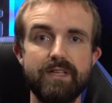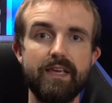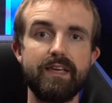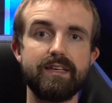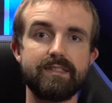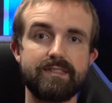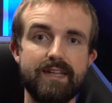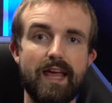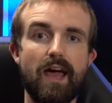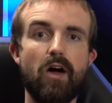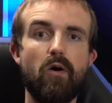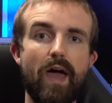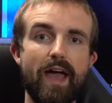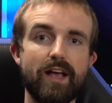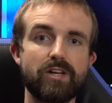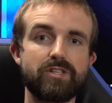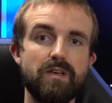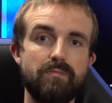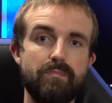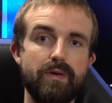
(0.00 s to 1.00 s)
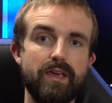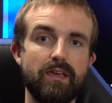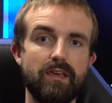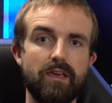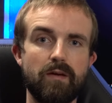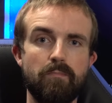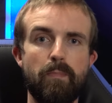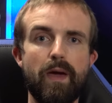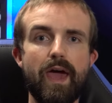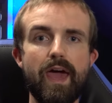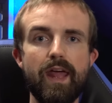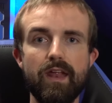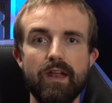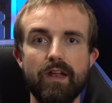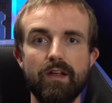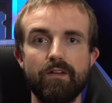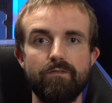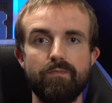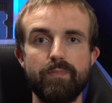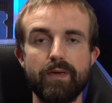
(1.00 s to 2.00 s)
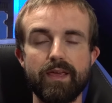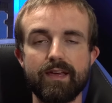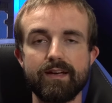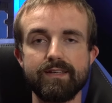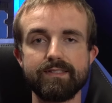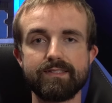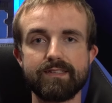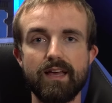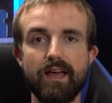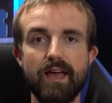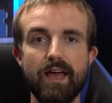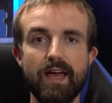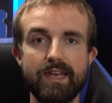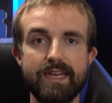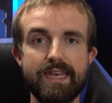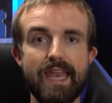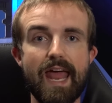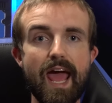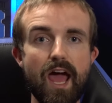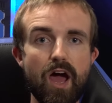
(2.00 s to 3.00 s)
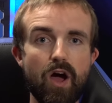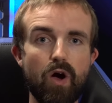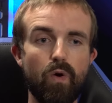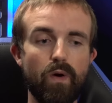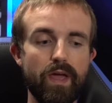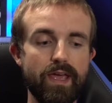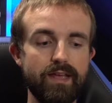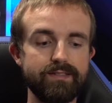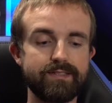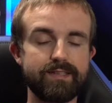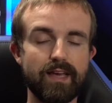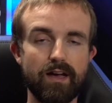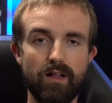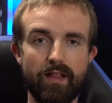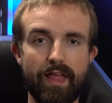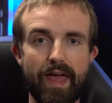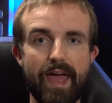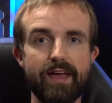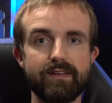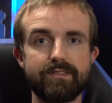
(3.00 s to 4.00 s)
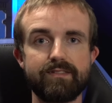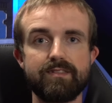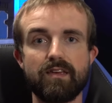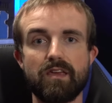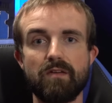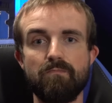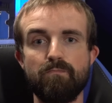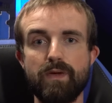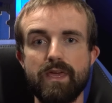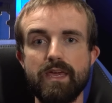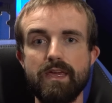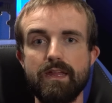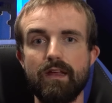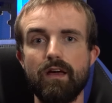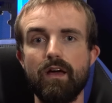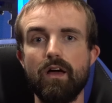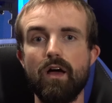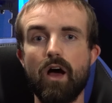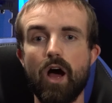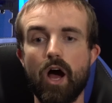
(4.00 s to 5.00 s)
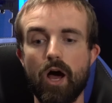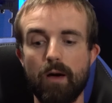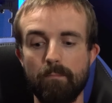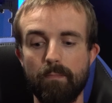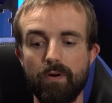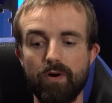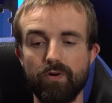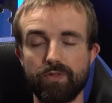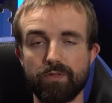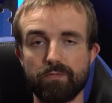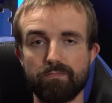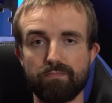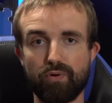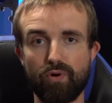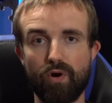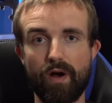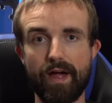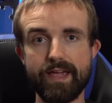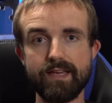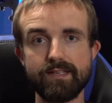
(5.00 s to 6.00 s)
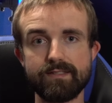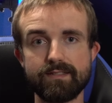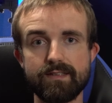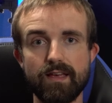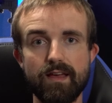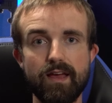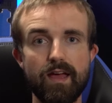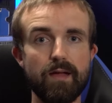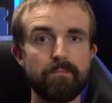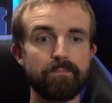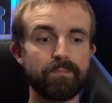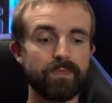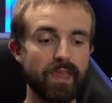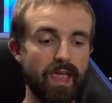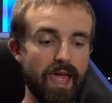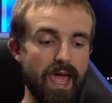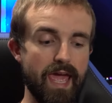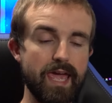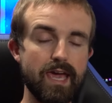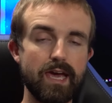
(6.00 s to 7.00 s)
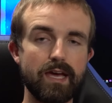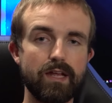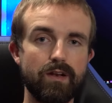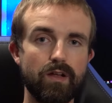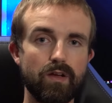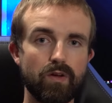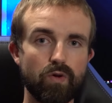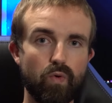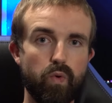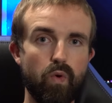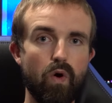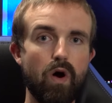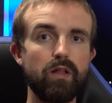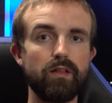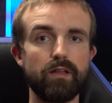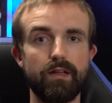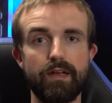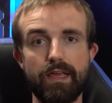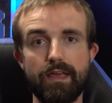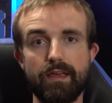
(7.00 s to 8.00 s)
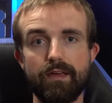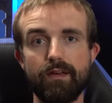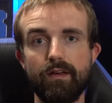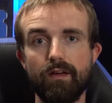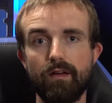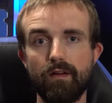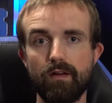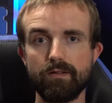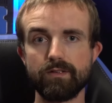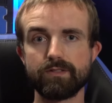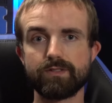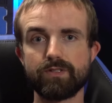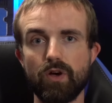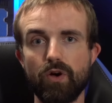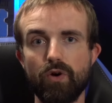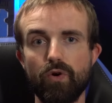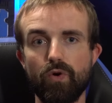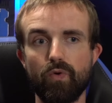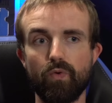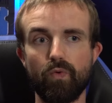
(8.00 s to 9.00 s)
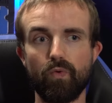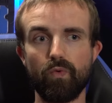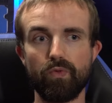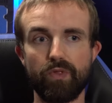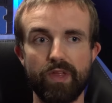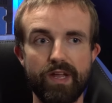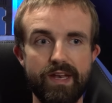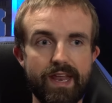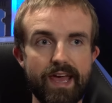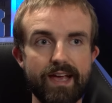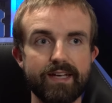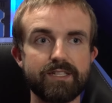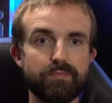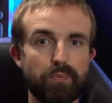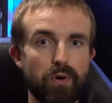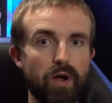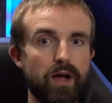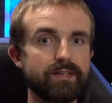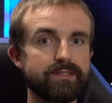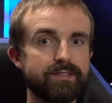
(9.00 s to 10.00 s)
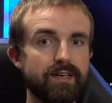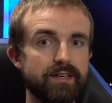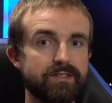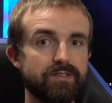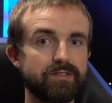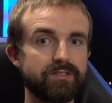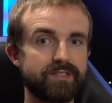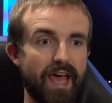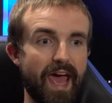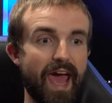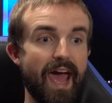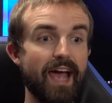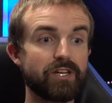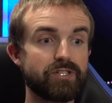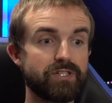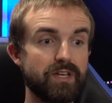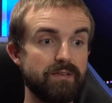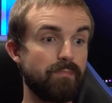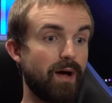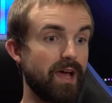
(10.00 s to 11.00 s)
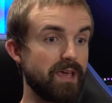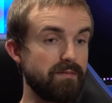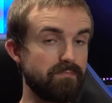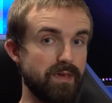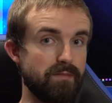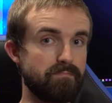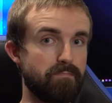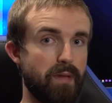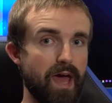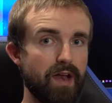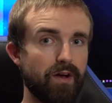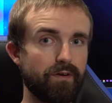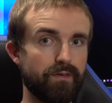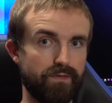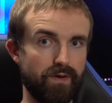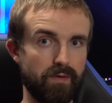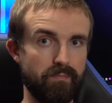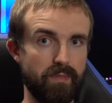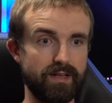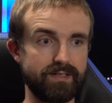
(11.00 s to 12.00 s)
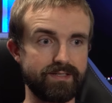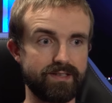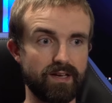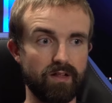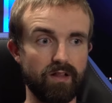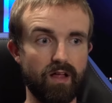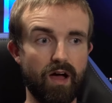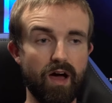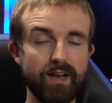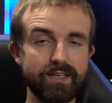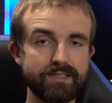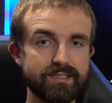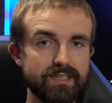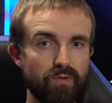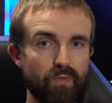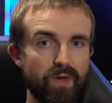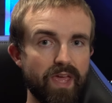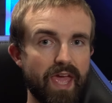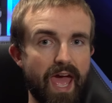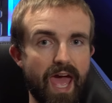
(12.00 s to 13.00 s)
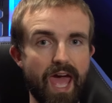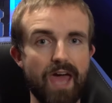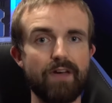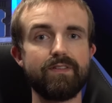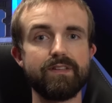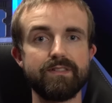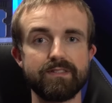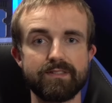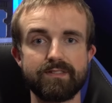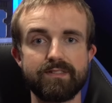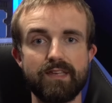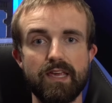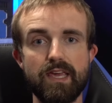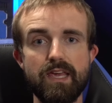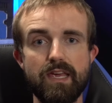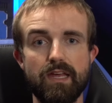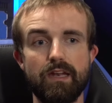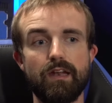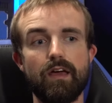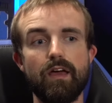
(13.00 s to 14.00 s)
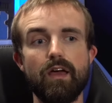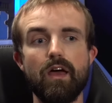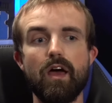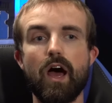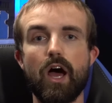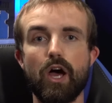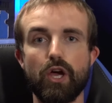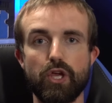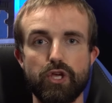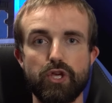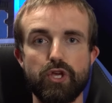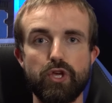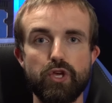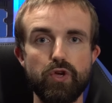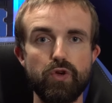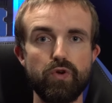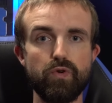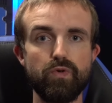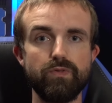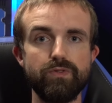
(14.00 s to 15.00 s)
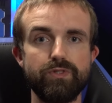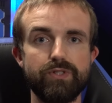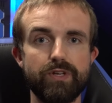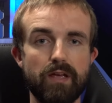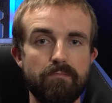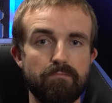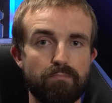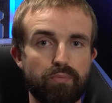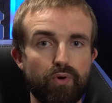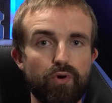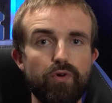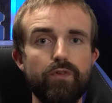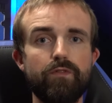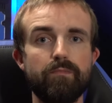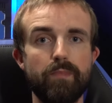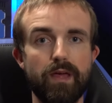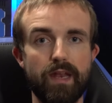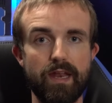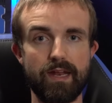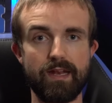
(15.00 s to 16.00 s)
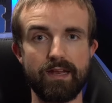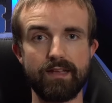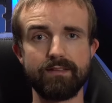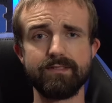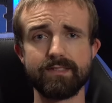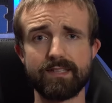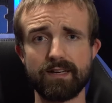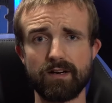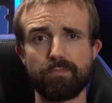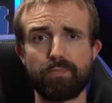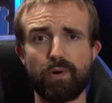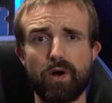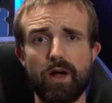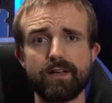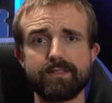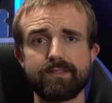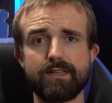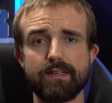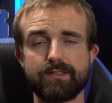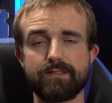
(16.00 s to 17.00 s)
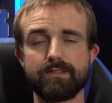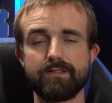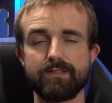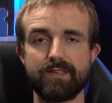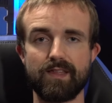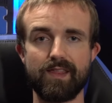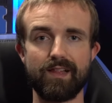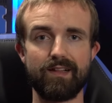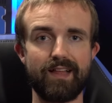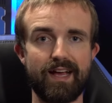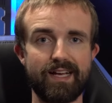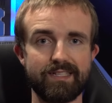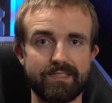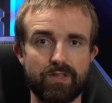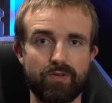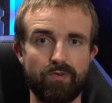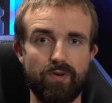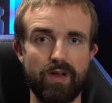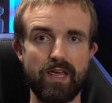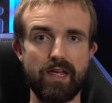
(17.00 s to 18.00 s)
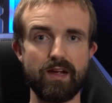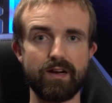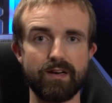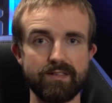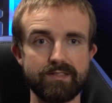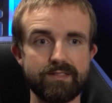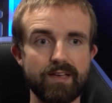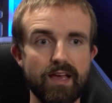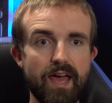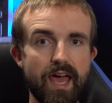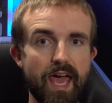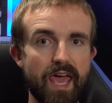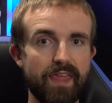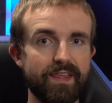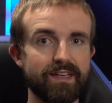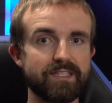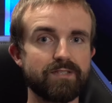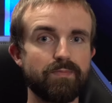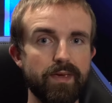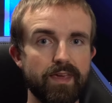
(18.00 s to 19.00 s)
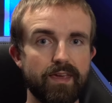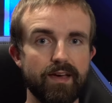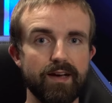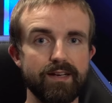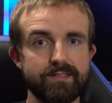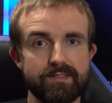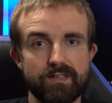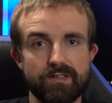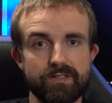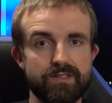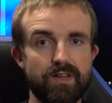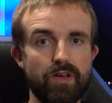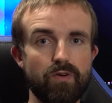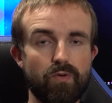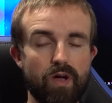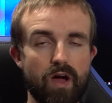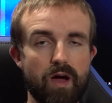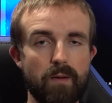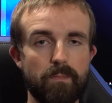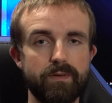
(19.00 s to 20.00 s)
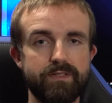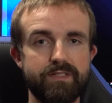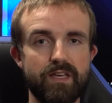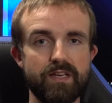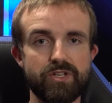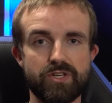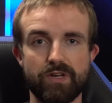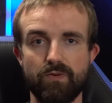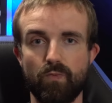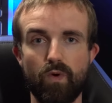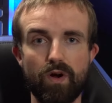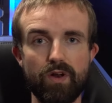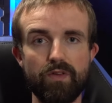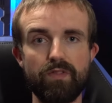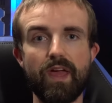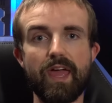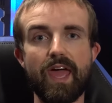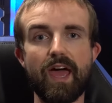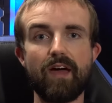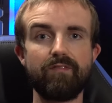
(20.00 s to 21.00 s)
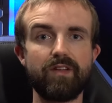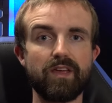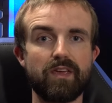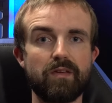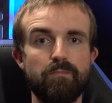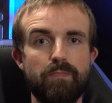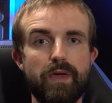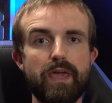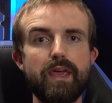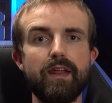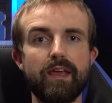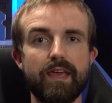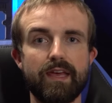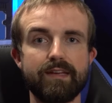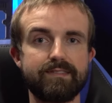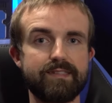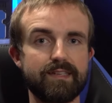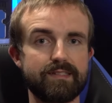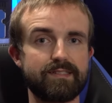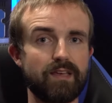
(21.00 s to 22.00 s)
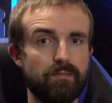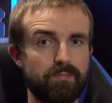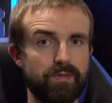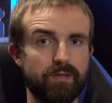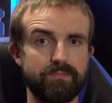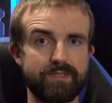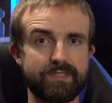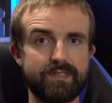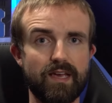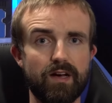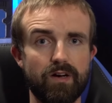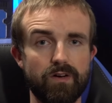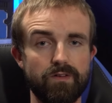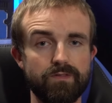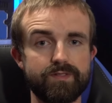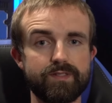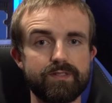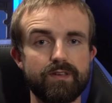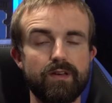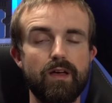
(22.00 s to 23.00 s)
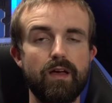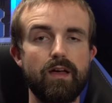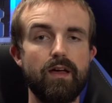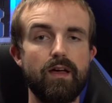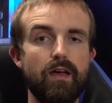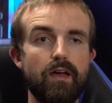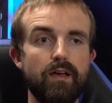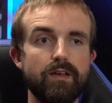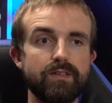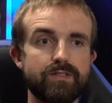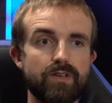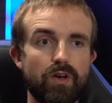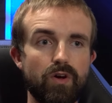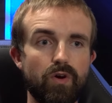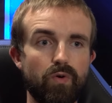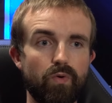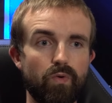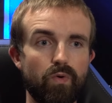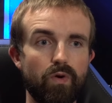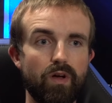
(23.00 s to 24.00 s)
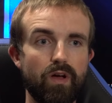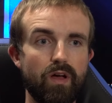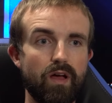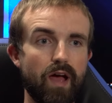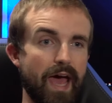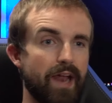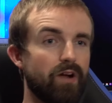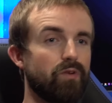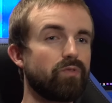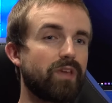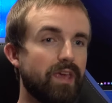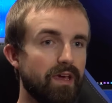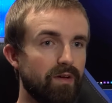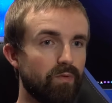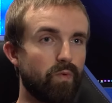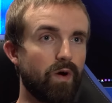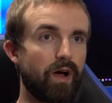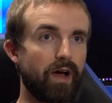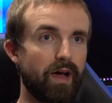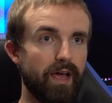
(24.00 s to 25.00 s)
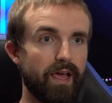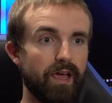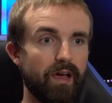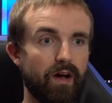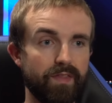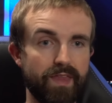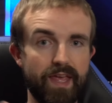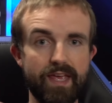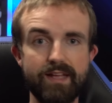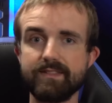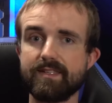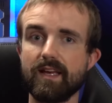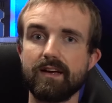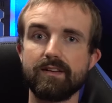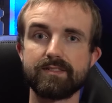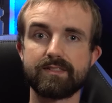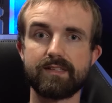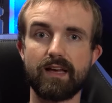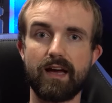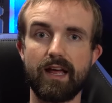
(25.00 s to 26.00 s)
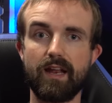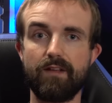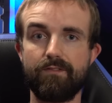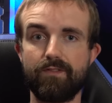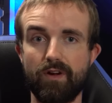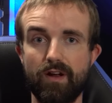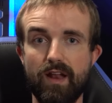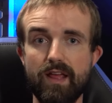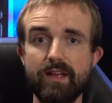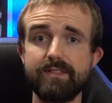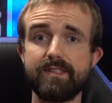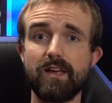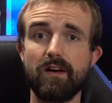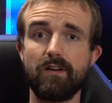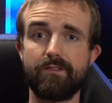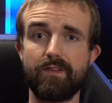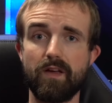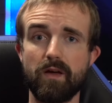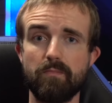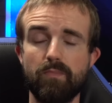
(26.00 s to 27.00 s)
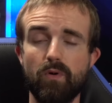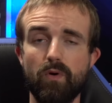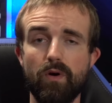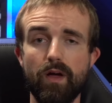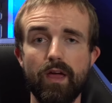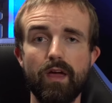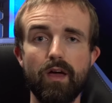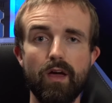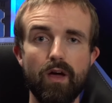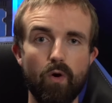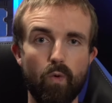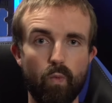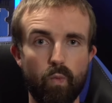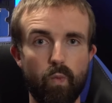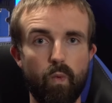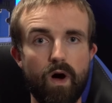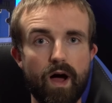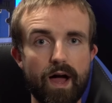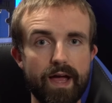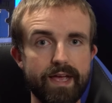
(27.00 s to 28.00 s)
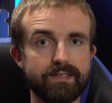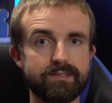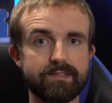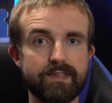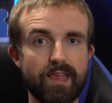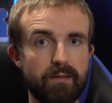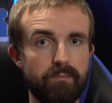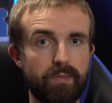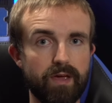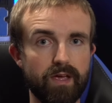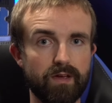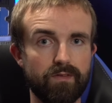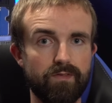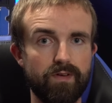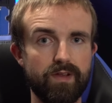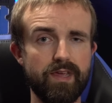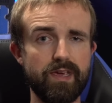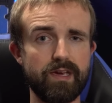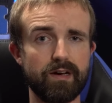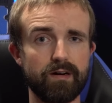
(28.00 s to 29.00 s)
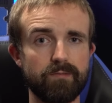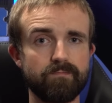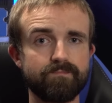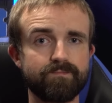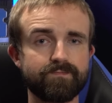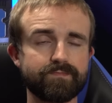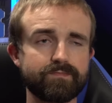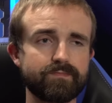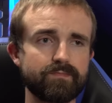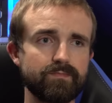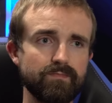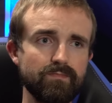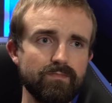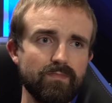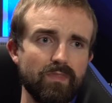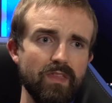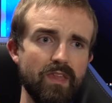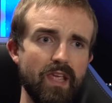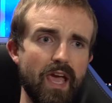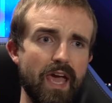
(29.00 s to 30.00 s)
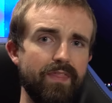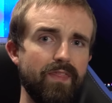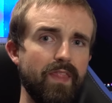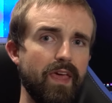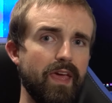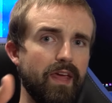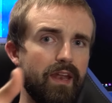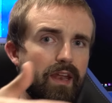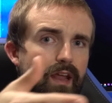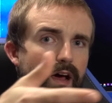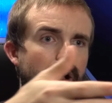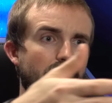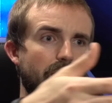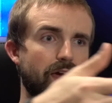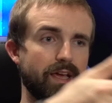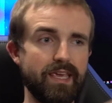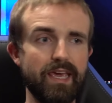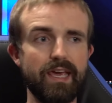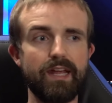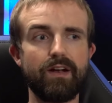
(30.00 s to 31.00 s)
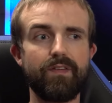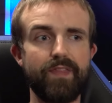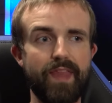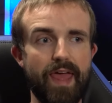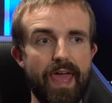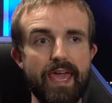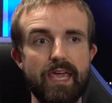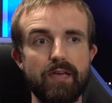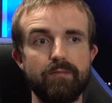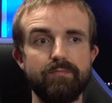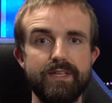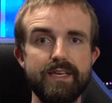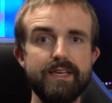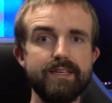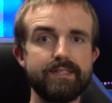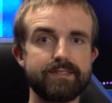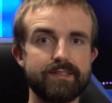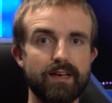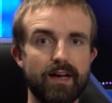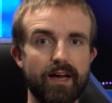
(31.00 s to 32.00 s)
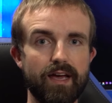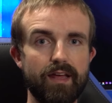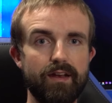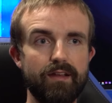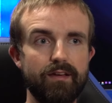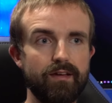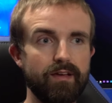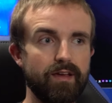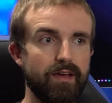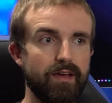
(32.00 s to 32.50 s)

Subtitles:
is now actually being competitive, because now Intel has to compete on both price and quality. So the next processors actually might be better from Intel. Honestly, we haven't seen a huge improvement in Intel processors in the last 3 years. And that's because there's no competition. What do they have to compete against except themselves? So I don't get why on the Intel side, if you're an Intel fanboy, why it's that big of a deal. And then again on the AMD side,